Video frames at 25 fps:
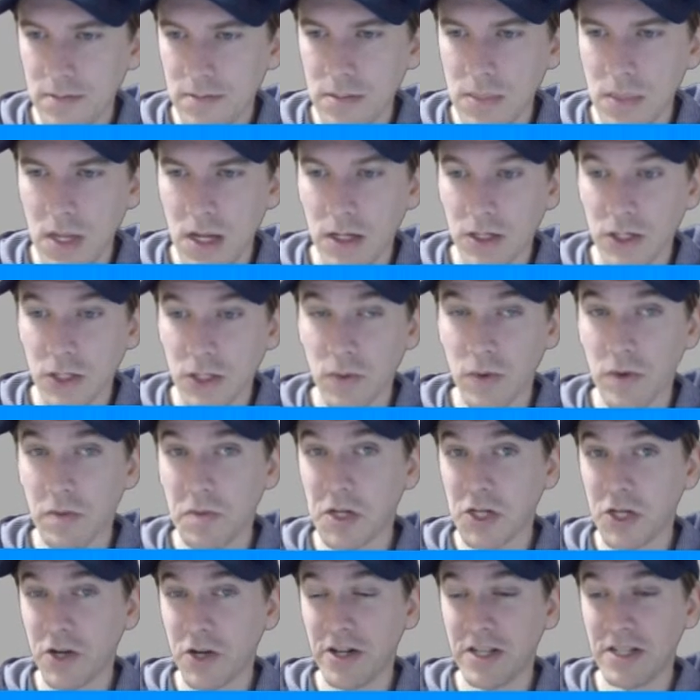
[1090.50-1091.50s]
Just want to make
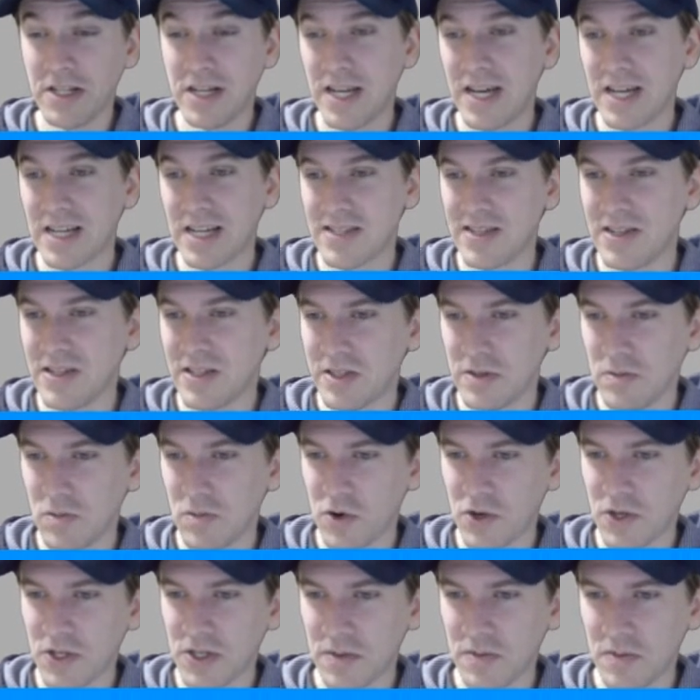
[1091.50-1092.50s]
sure I didn't accidentally
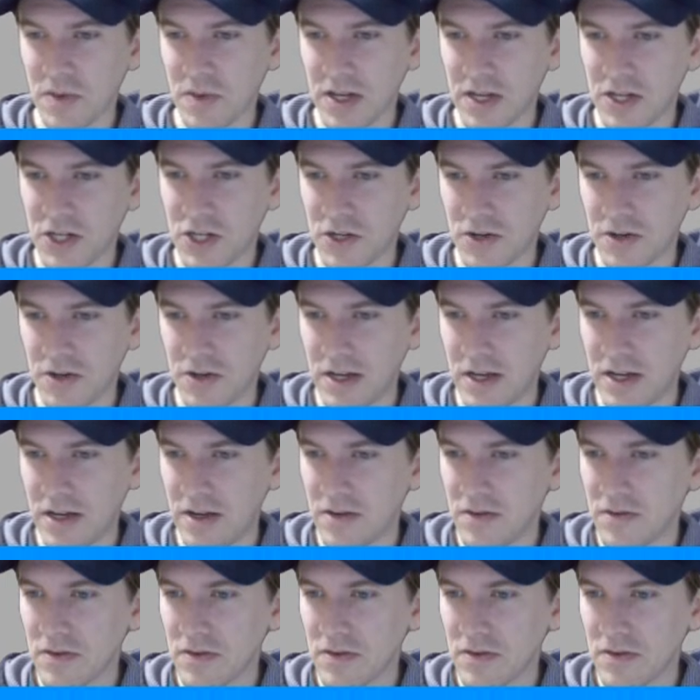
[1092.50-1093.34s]
merge something I shouldn't have.